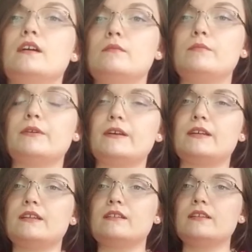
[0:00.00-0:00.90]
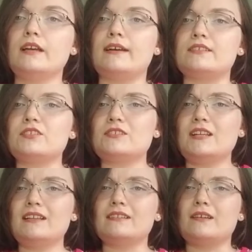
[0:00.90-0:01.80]
But yeah, just
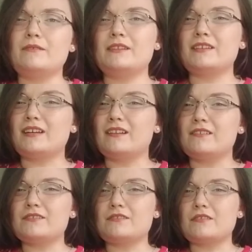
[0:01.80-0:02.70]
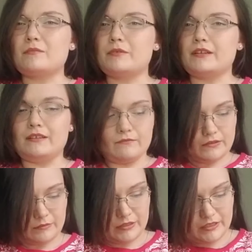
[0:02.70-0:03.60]
not loving the colors or the print
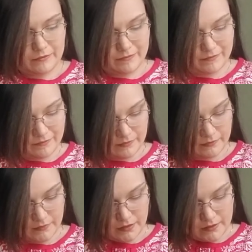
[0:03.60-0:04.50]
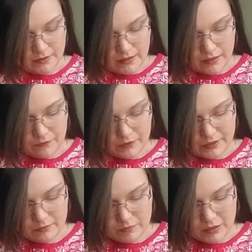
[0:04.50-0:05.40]
for me. I feel
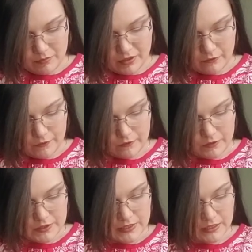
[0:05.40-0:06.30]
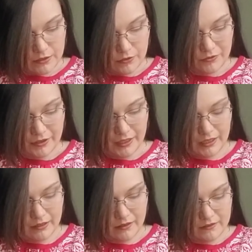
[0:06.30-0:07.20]
like maybe if it was in a
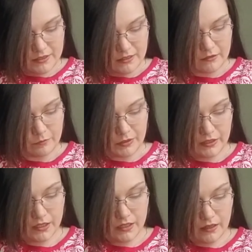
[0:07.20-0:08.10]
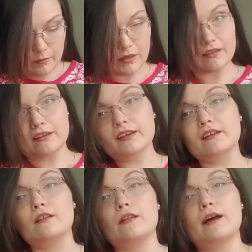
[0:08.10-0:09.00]
gray instead of pink, I might like it
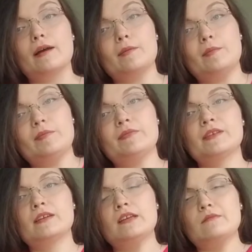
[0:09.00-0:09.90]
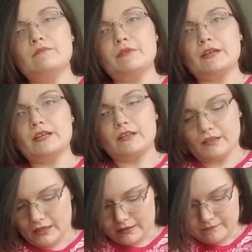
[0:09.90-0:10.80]
a lot. But
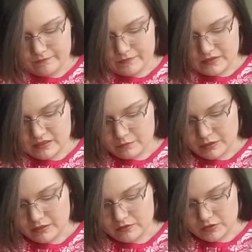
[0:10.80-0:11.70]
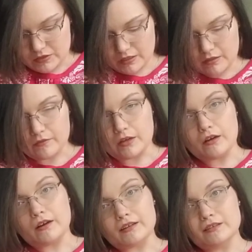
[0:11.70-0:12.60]
yeah, this pink is just kind of
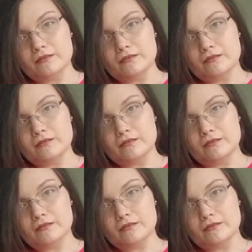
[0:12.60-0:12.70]
odd.